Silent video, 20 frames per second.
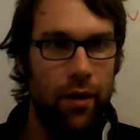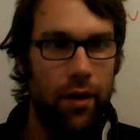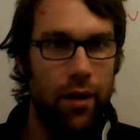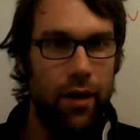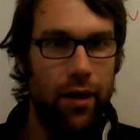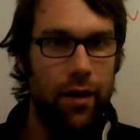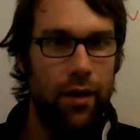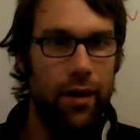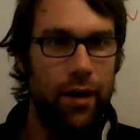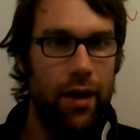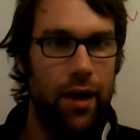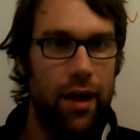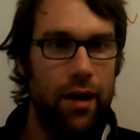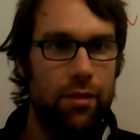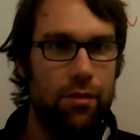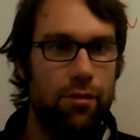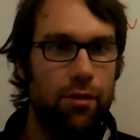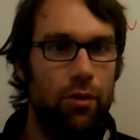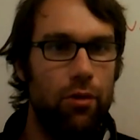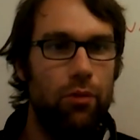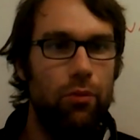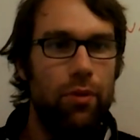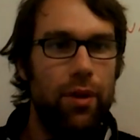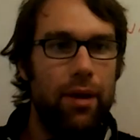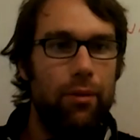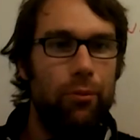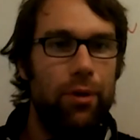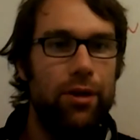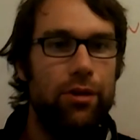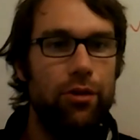Uh, and so we,
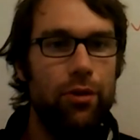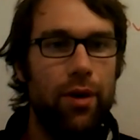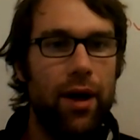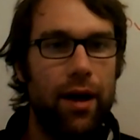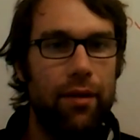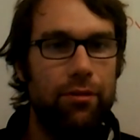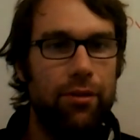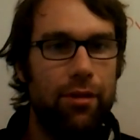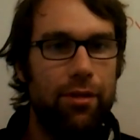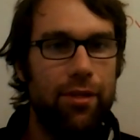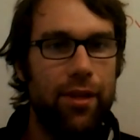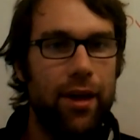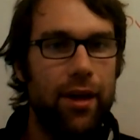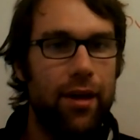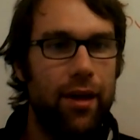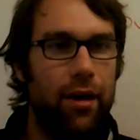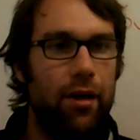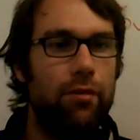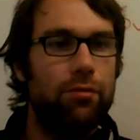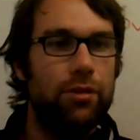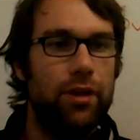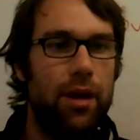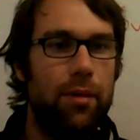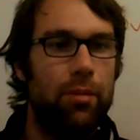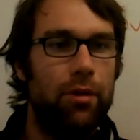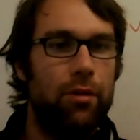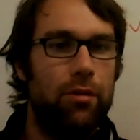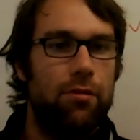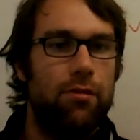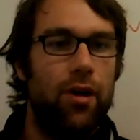we do have to think carefully
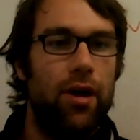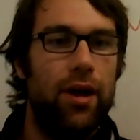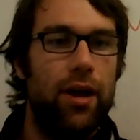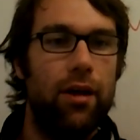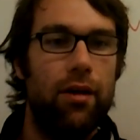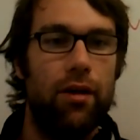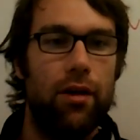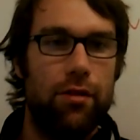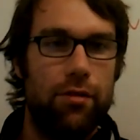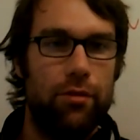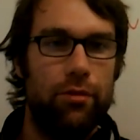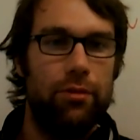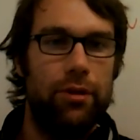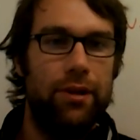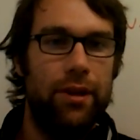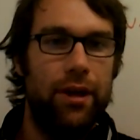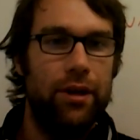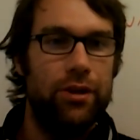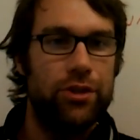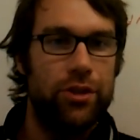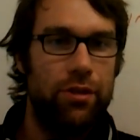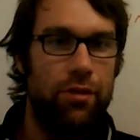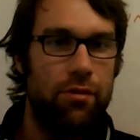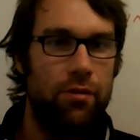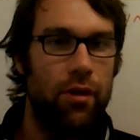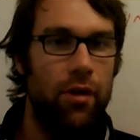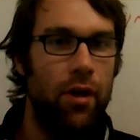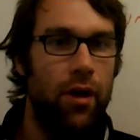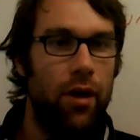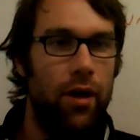about assigning causal relations.
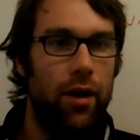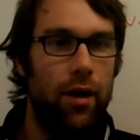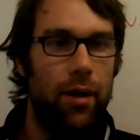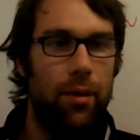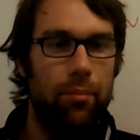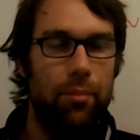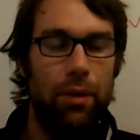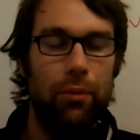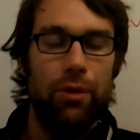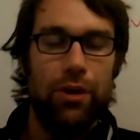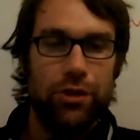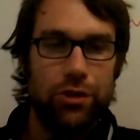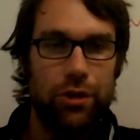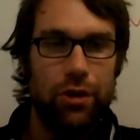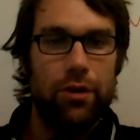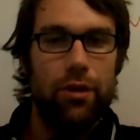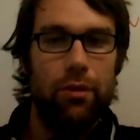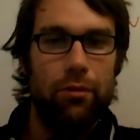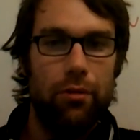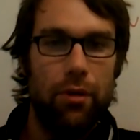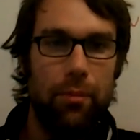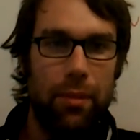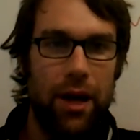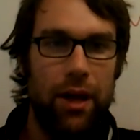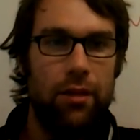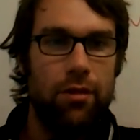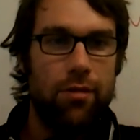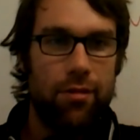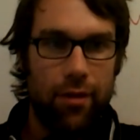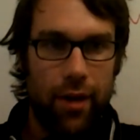Uh, but we should
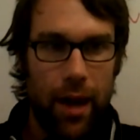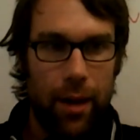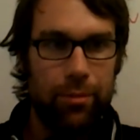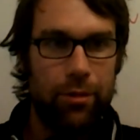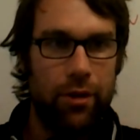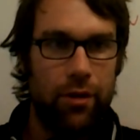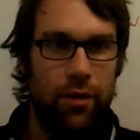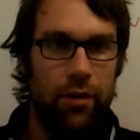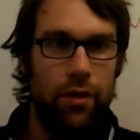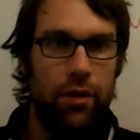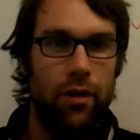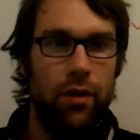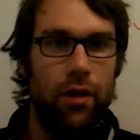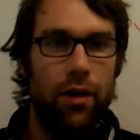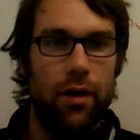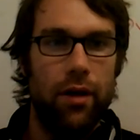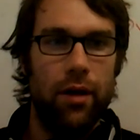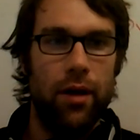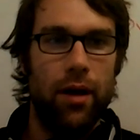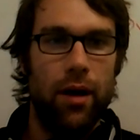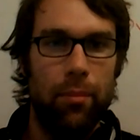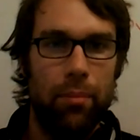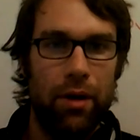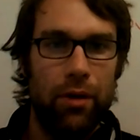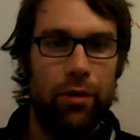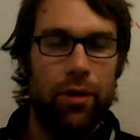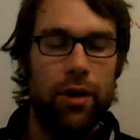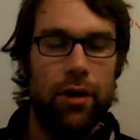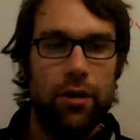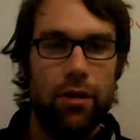remain skeptical uh,
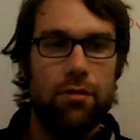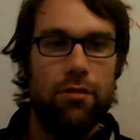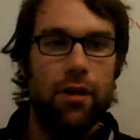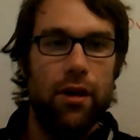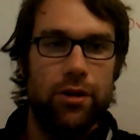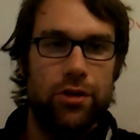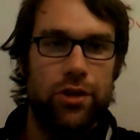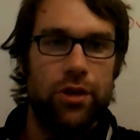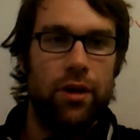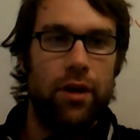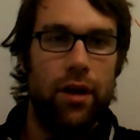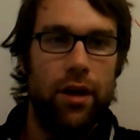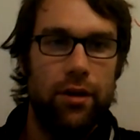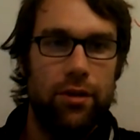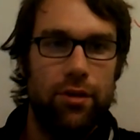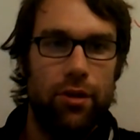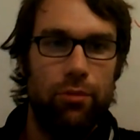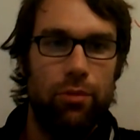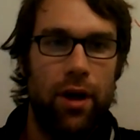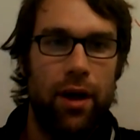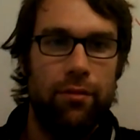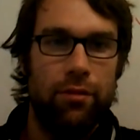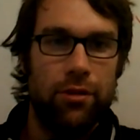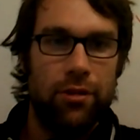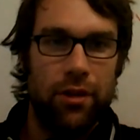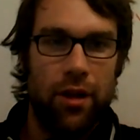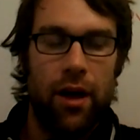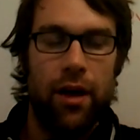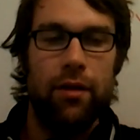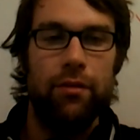about our decision until we have a
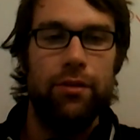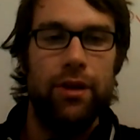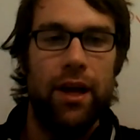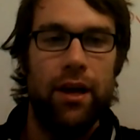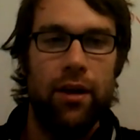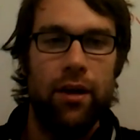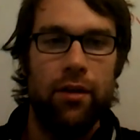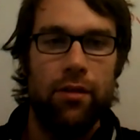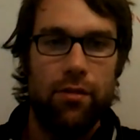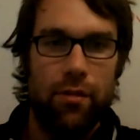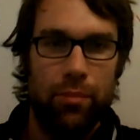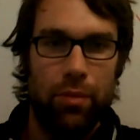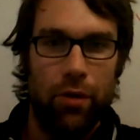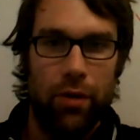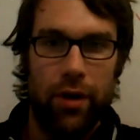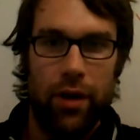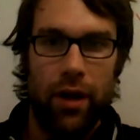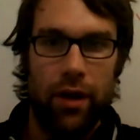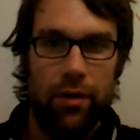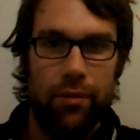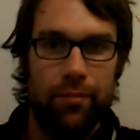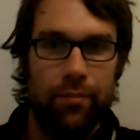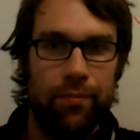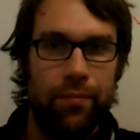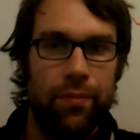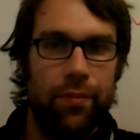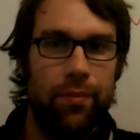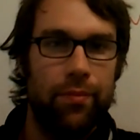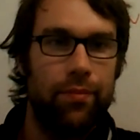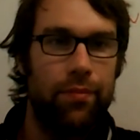lot of data supporting it.
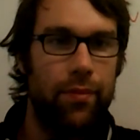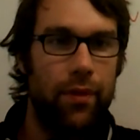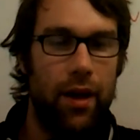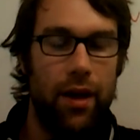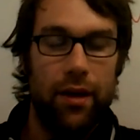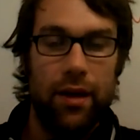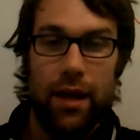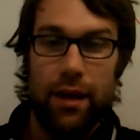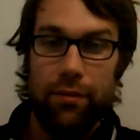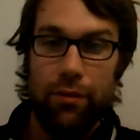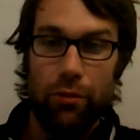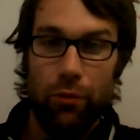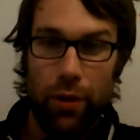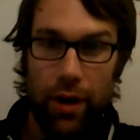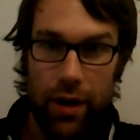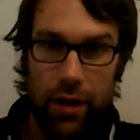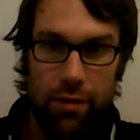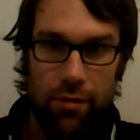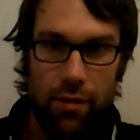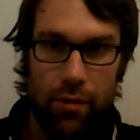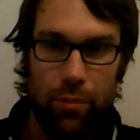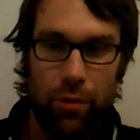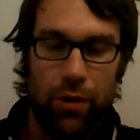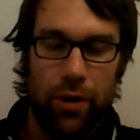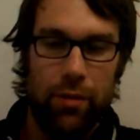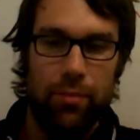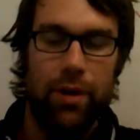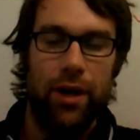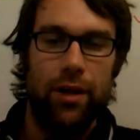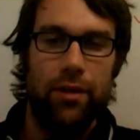And even when it's
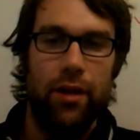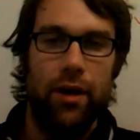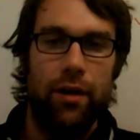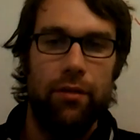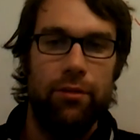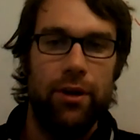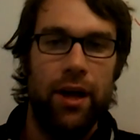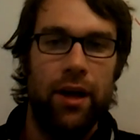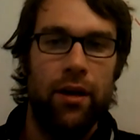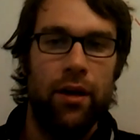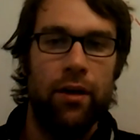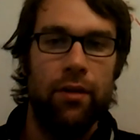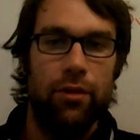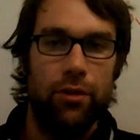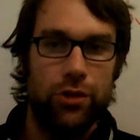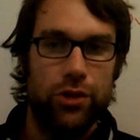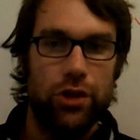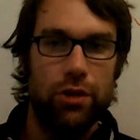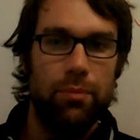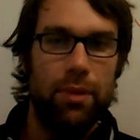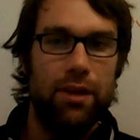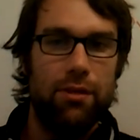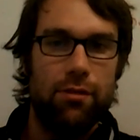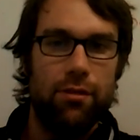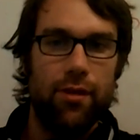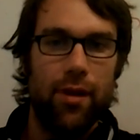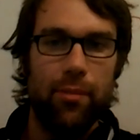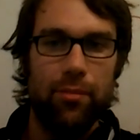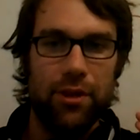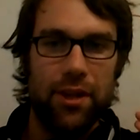supported lot of data, there should be
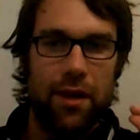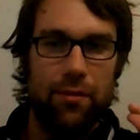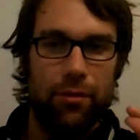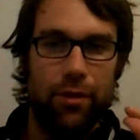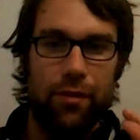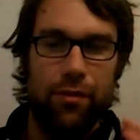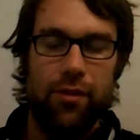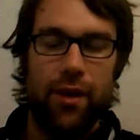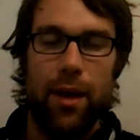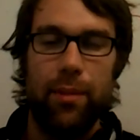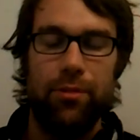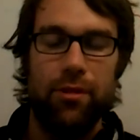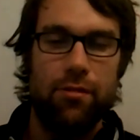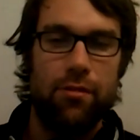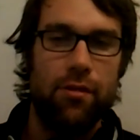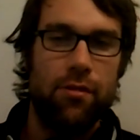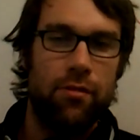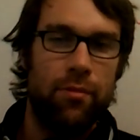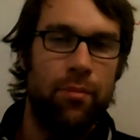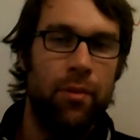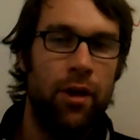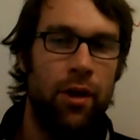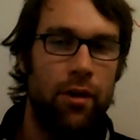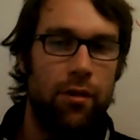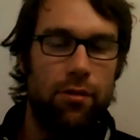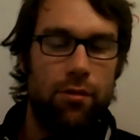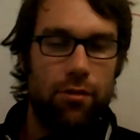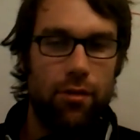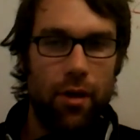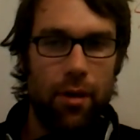some level of skepticism,
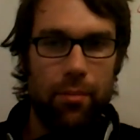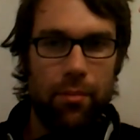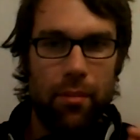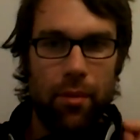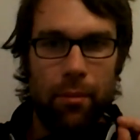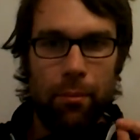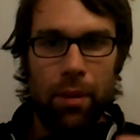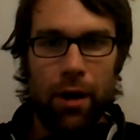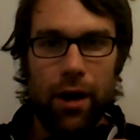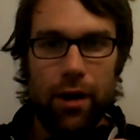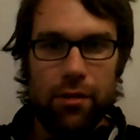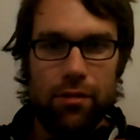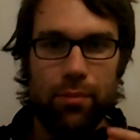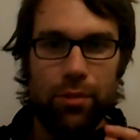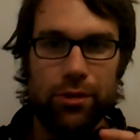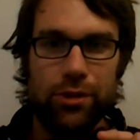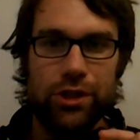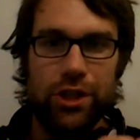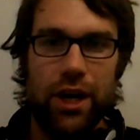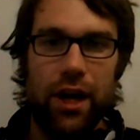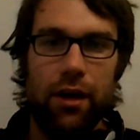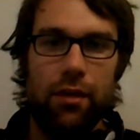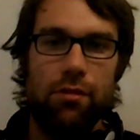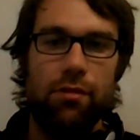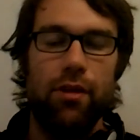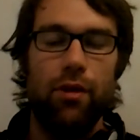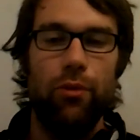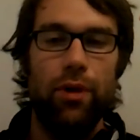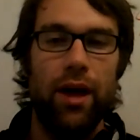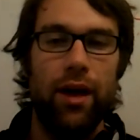some possible chance
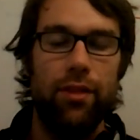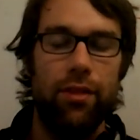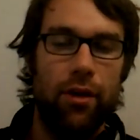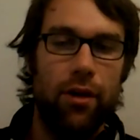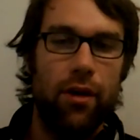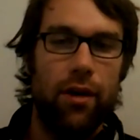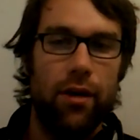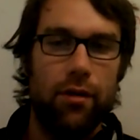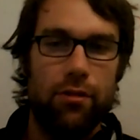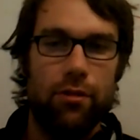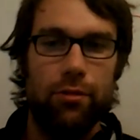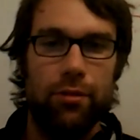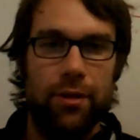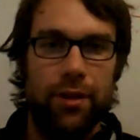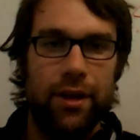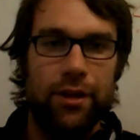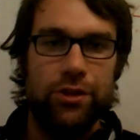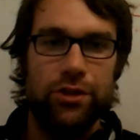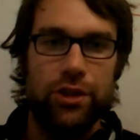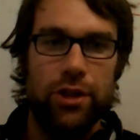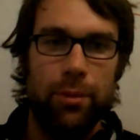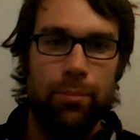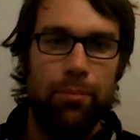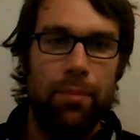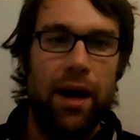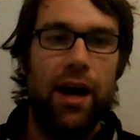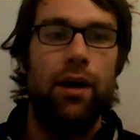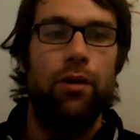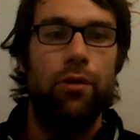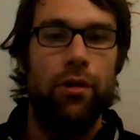that we had the causal relationship
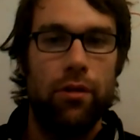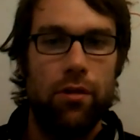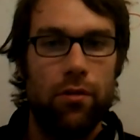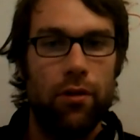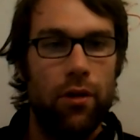backwards.